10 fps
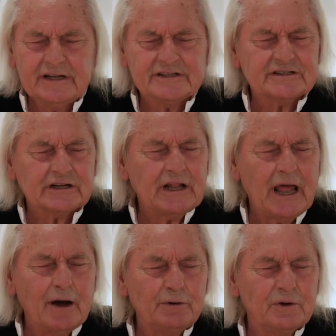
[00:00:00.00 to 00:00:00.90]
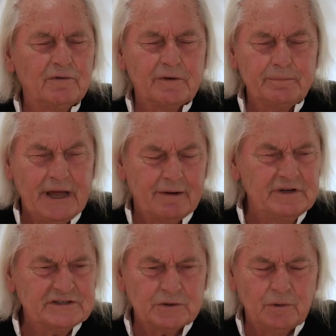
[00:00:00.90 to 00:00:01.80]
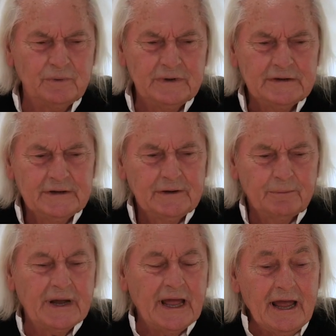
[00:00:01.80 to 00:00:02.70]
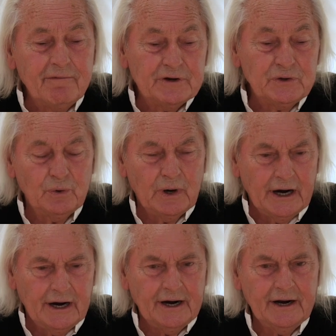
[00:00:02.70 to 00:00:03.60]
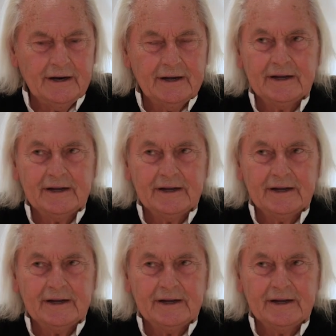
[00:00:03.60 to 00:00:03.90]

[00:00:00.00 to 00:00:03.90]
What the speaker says: it's the cloud over Paris or wherever you are.